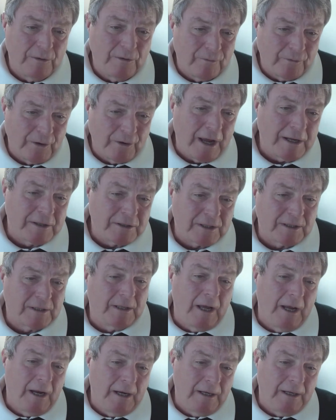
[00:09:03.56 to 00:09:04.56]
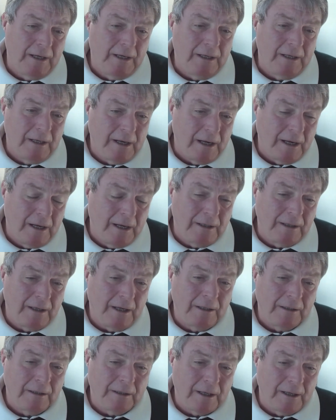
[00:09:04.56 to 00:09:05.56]
to invest then
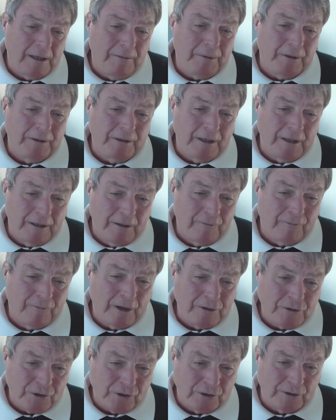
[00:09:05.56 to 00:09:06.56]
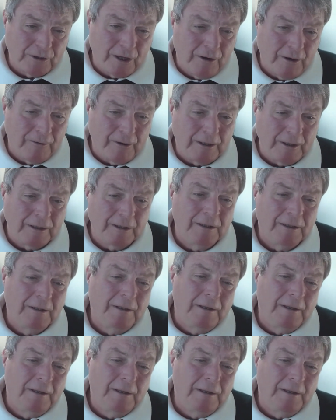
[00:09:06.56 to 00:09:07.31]
in keeping the innovation going.